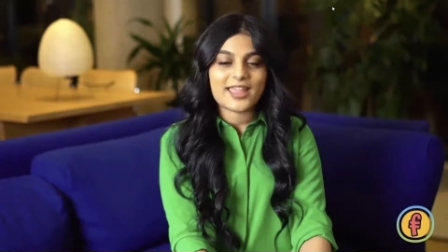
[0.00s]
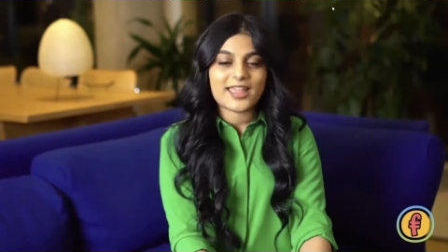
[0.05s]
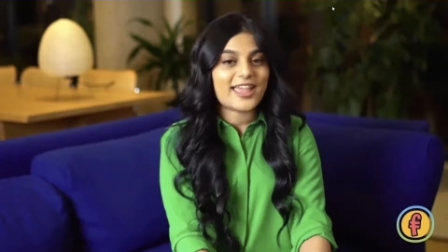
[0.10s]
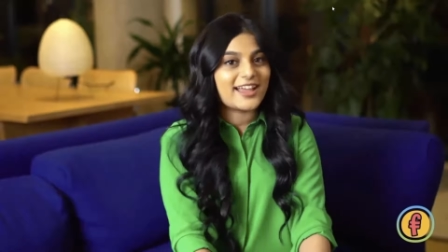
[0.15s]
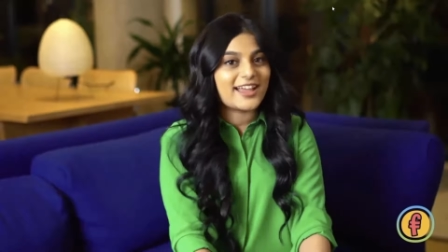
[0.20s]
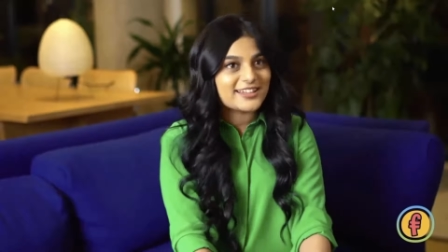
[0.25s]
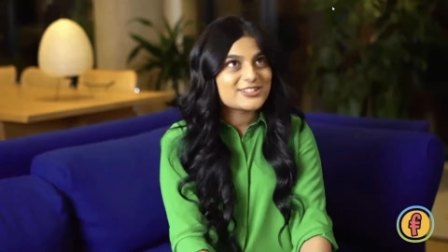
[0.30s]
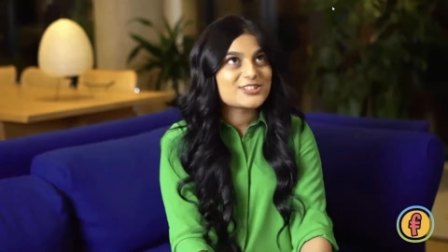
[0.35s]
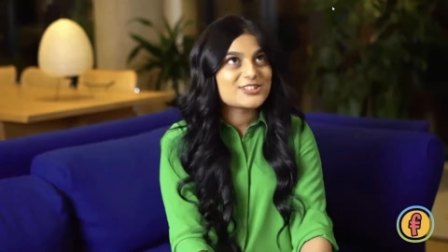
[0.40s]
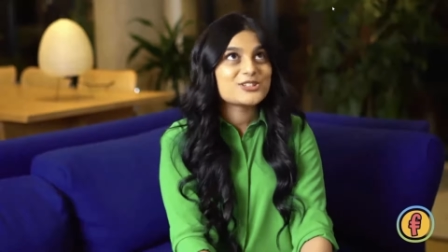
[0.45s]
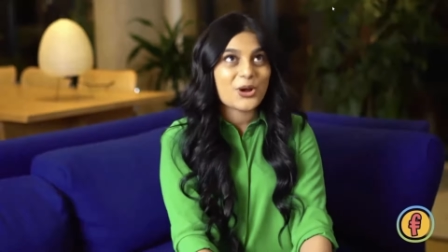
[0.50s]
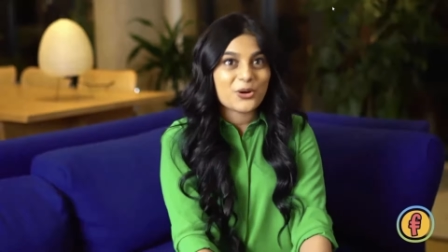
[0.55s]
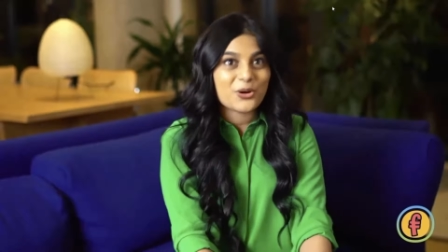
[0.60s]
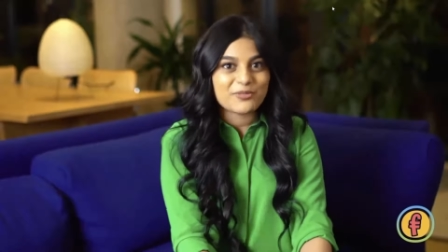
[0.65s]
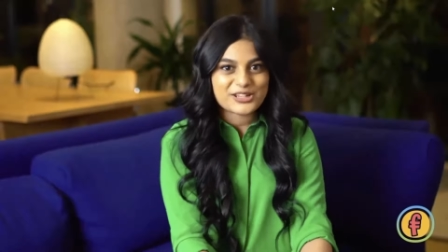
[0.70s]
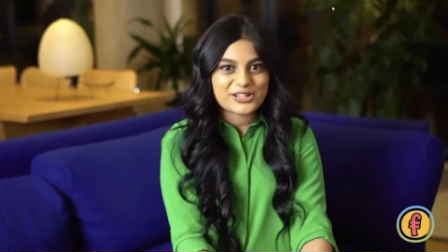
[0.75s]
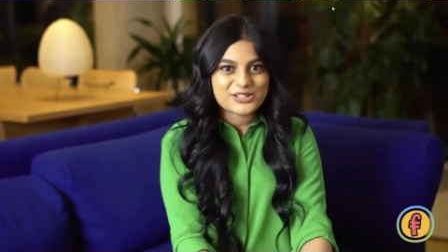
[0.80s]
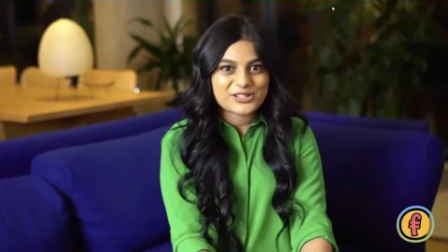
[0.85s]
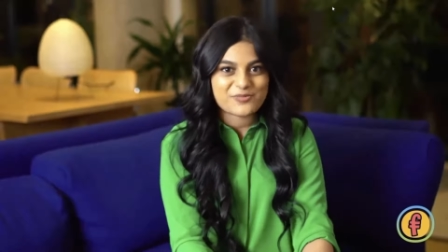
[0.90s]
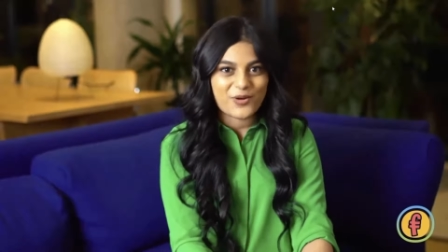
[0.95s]
and so
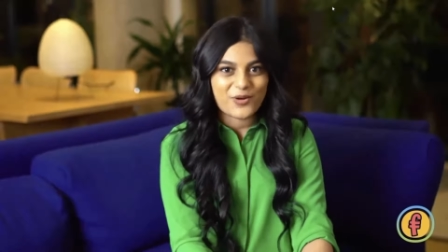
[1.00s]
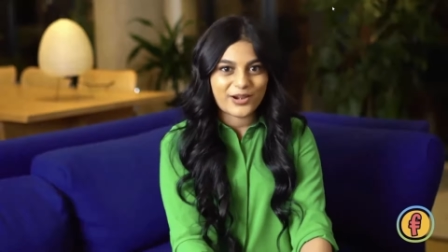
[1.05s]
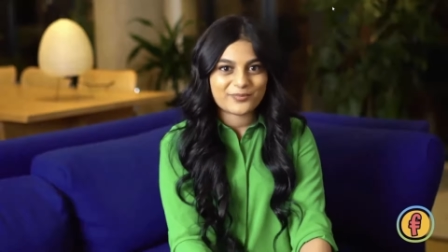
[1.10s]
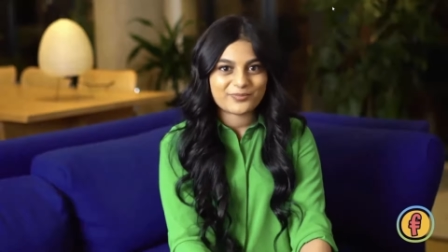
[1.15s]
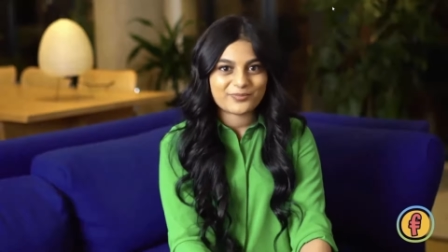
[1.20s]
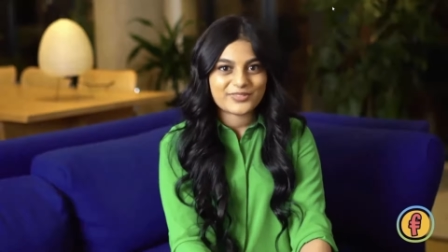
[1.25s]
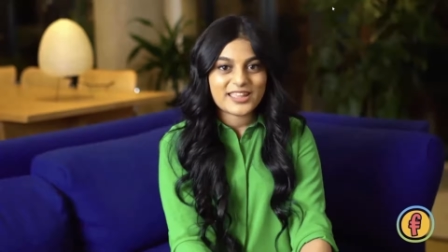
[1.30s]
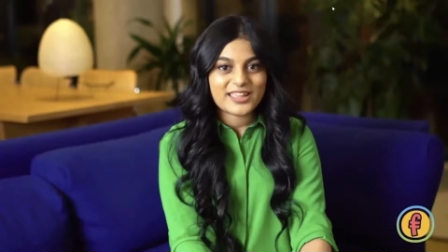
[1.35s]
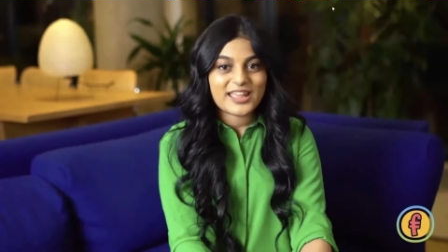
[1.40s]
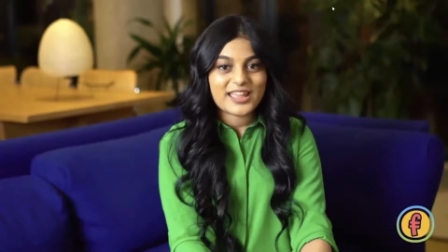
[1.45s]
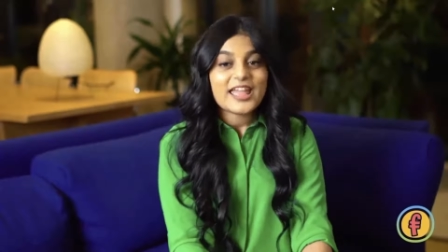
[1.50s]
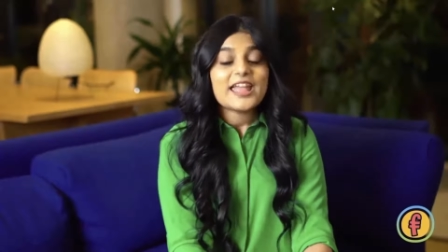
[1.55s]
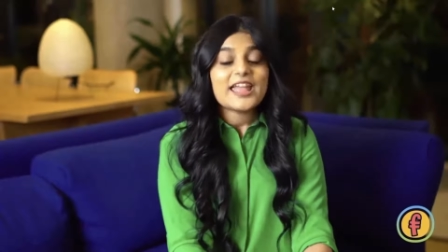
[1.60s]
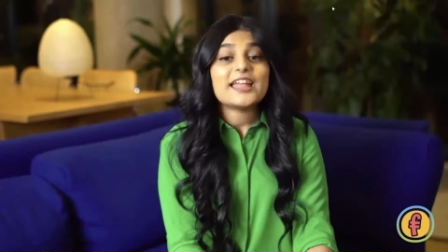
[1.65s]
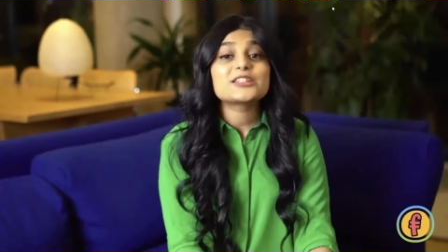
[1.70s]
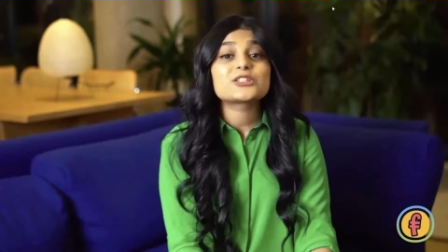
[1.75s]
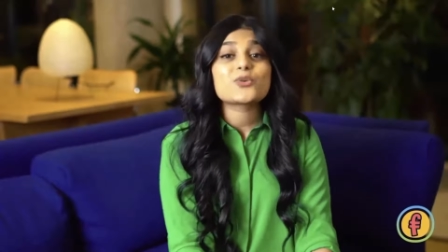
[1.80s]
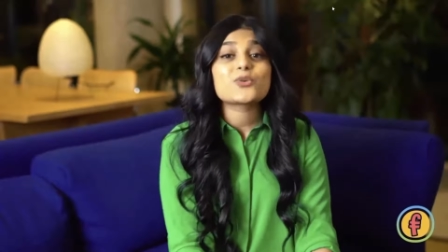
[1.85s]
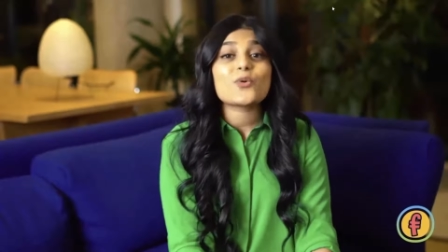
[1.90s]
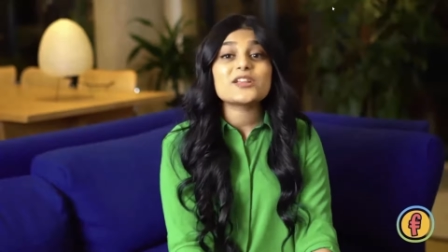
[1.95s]
much more.
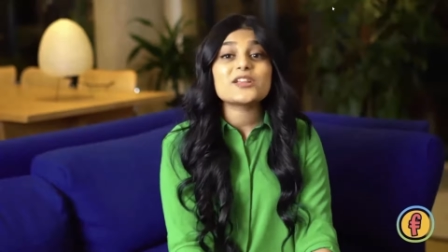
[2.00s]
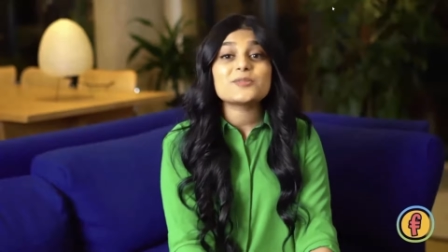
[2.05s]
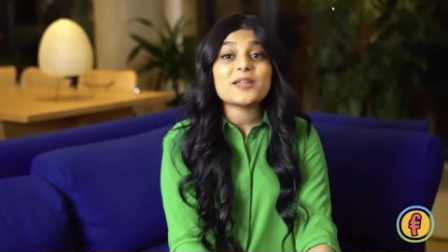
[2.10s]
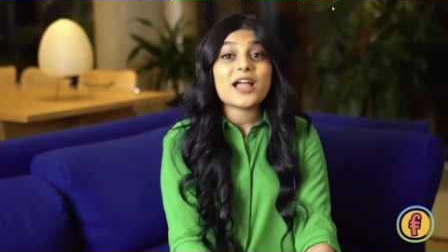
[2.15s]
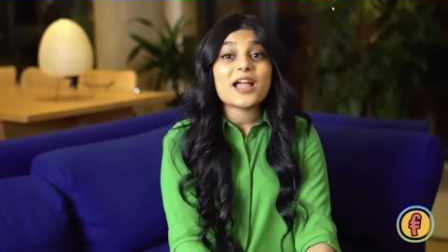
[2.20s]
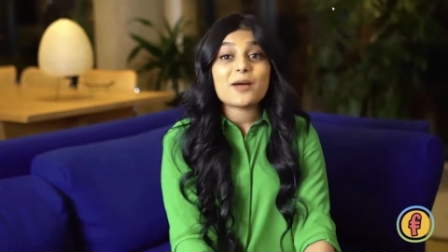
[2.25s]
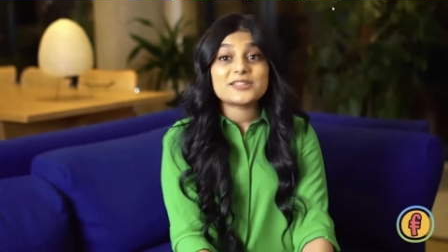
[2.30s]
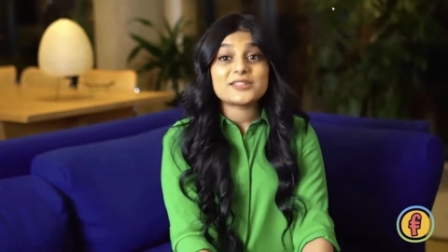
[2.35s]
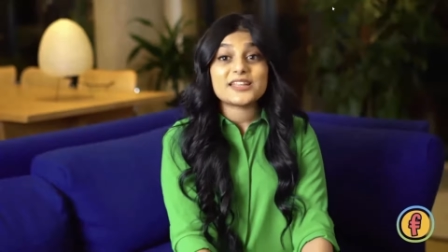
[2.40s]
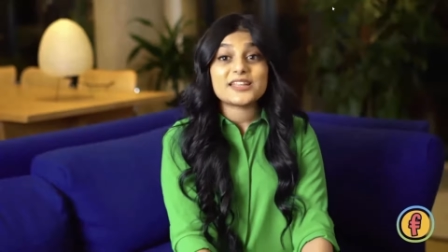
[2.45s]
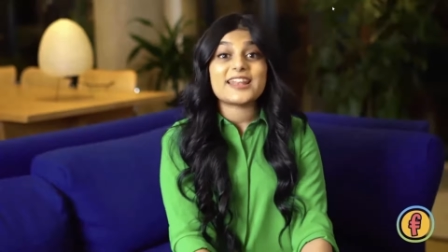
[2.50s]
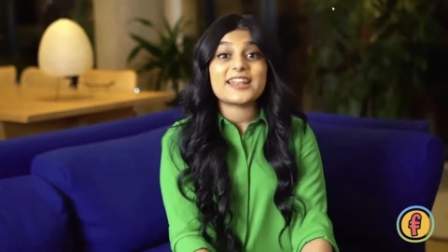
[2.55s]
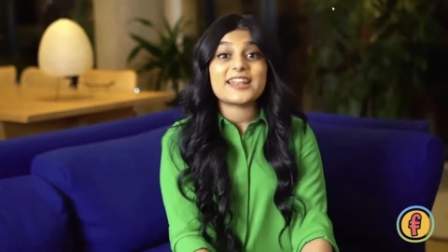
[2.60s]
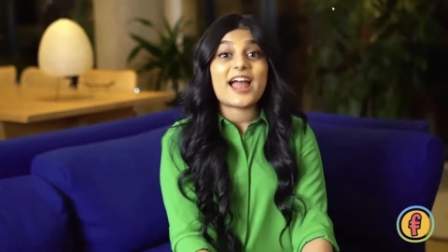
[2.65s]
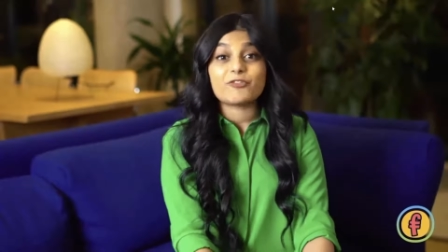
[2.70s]
It's going to be updated